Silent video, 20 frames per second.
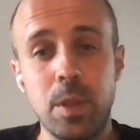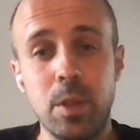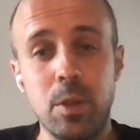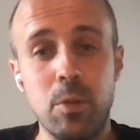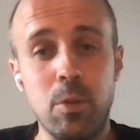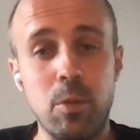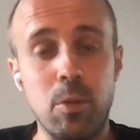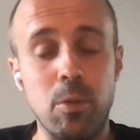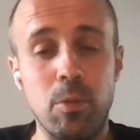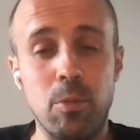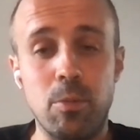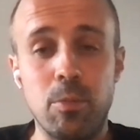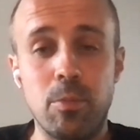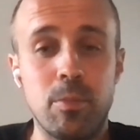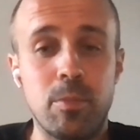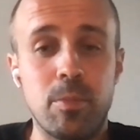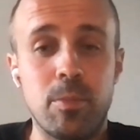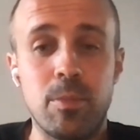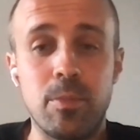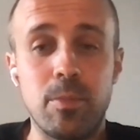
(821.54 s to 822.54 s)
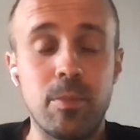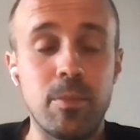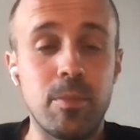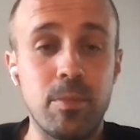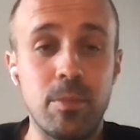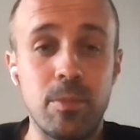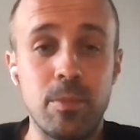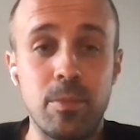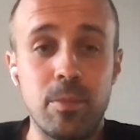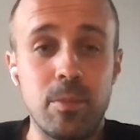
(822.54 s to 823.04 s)
So
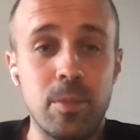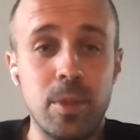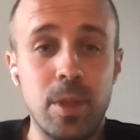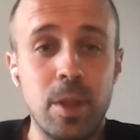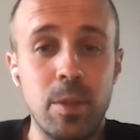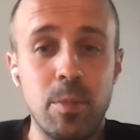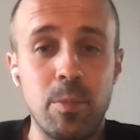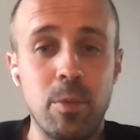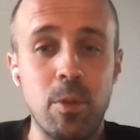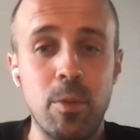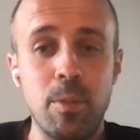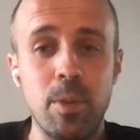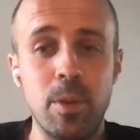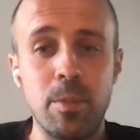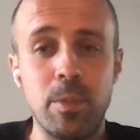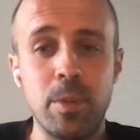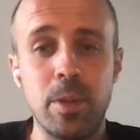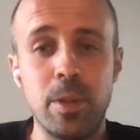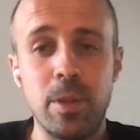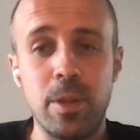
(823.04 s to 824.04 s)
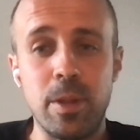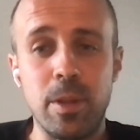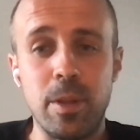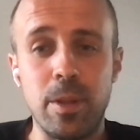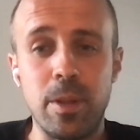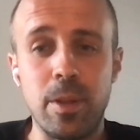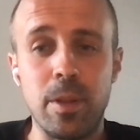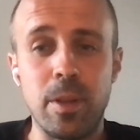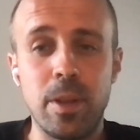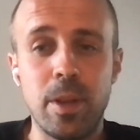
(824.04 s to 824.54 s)
these problems
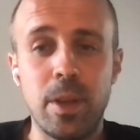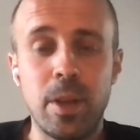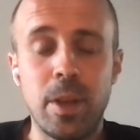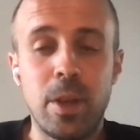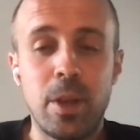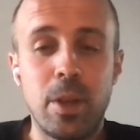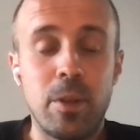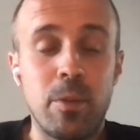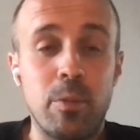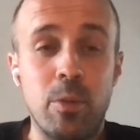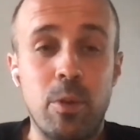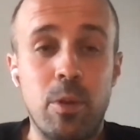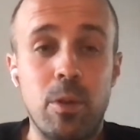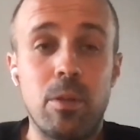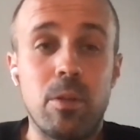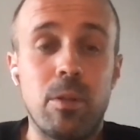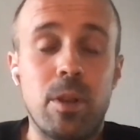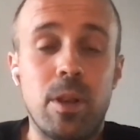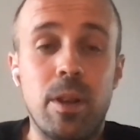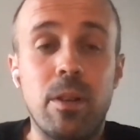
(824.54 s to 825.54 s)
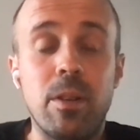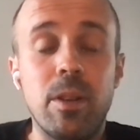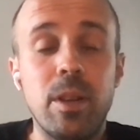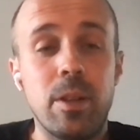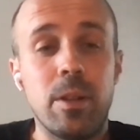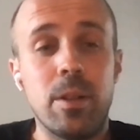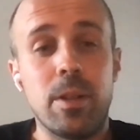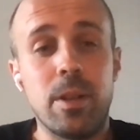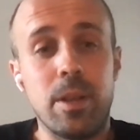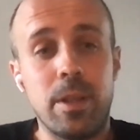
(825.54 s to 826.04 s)
were a
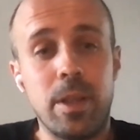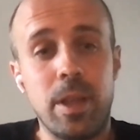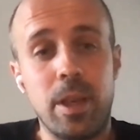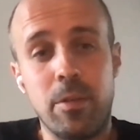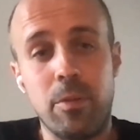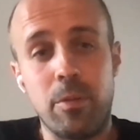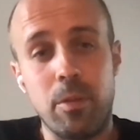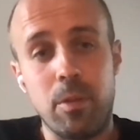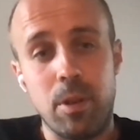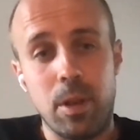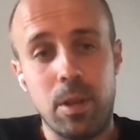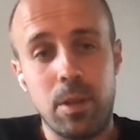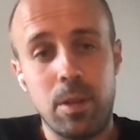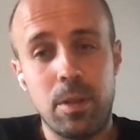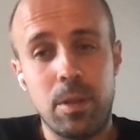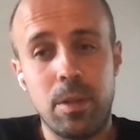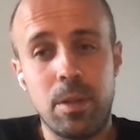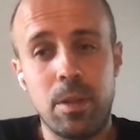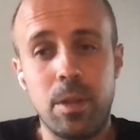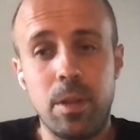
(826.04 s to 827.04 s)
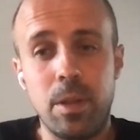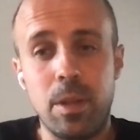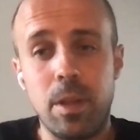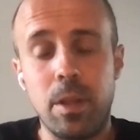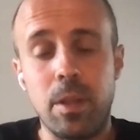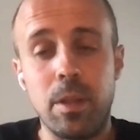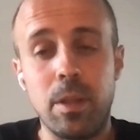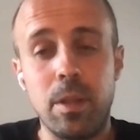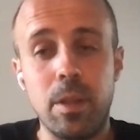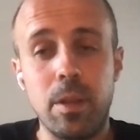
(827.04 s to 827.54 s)
real headache for us,
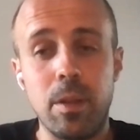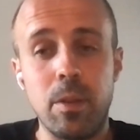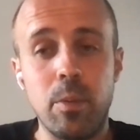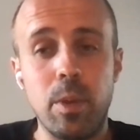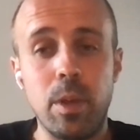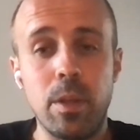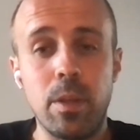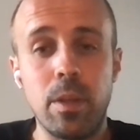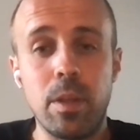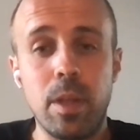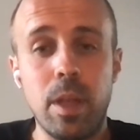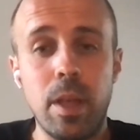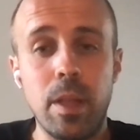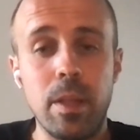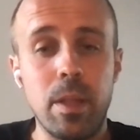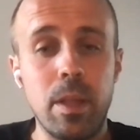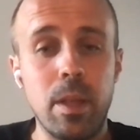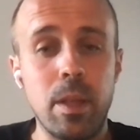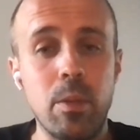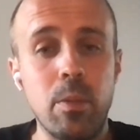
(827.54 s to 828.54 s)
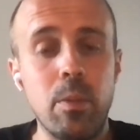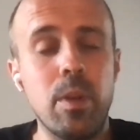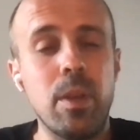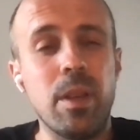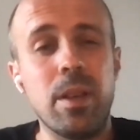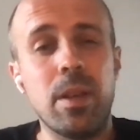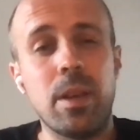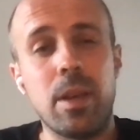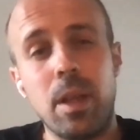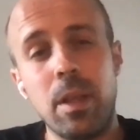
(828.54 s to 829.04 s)
and we understand that
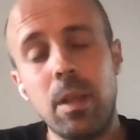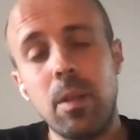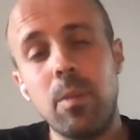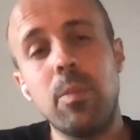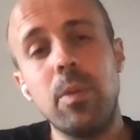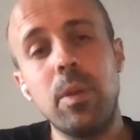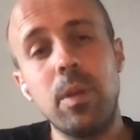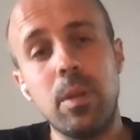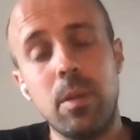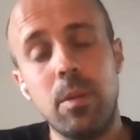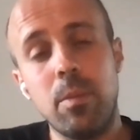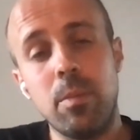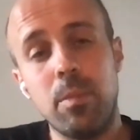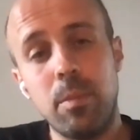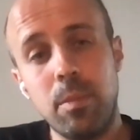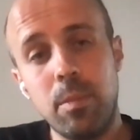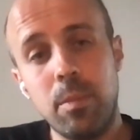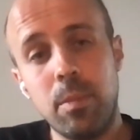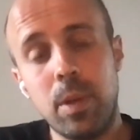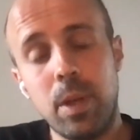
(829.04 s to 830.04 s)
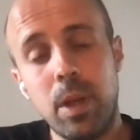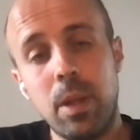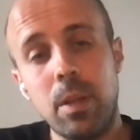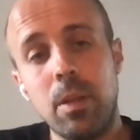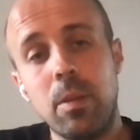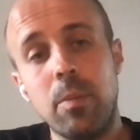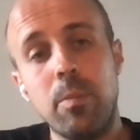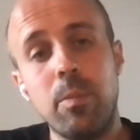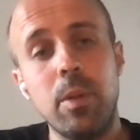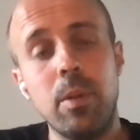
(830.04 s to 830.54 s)
we cannot
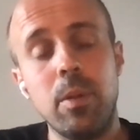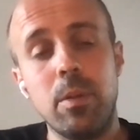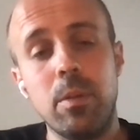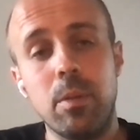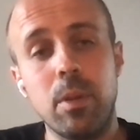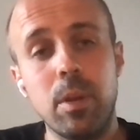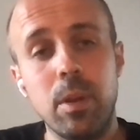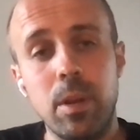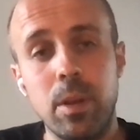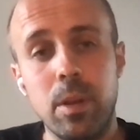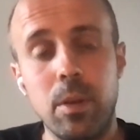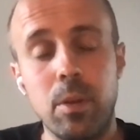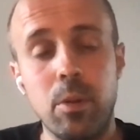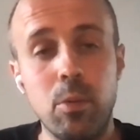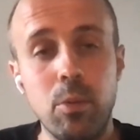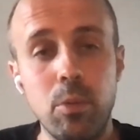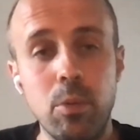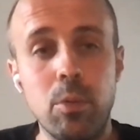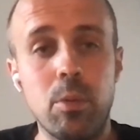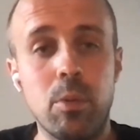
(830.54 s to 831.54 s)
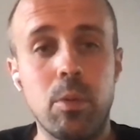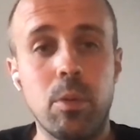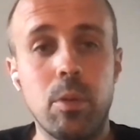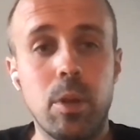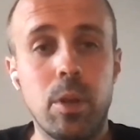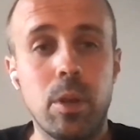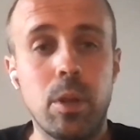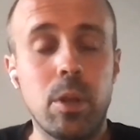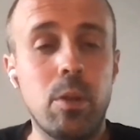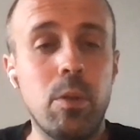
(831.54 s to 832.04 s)
build really good
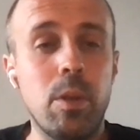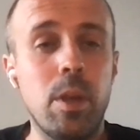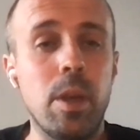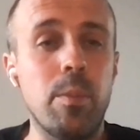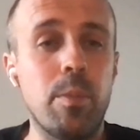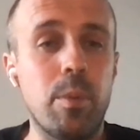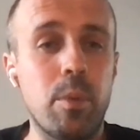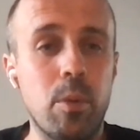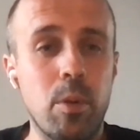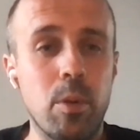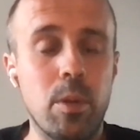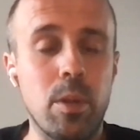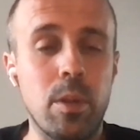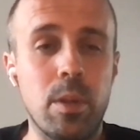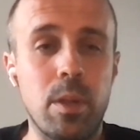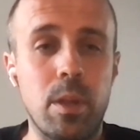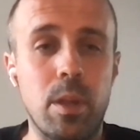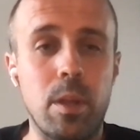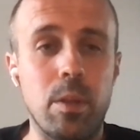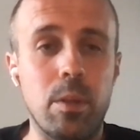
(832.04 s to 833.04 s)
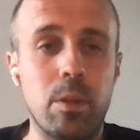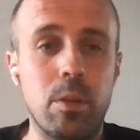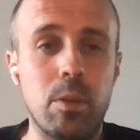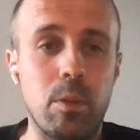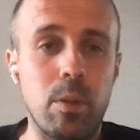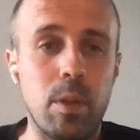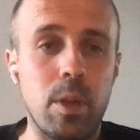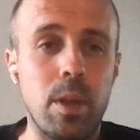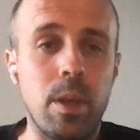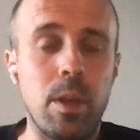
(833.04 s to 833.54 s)
QA process and
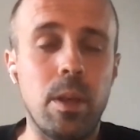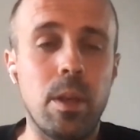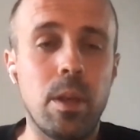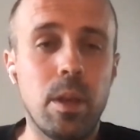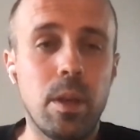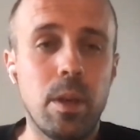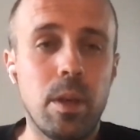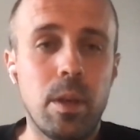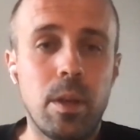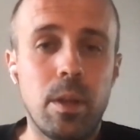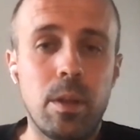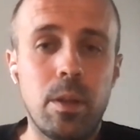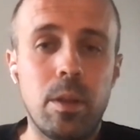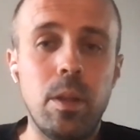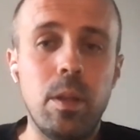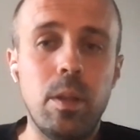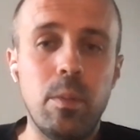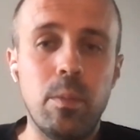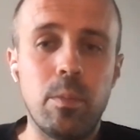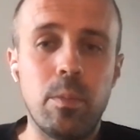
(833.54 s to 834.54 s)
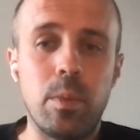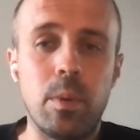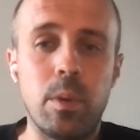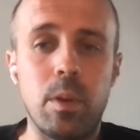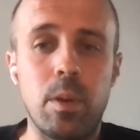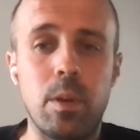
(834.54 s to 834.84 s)
QA team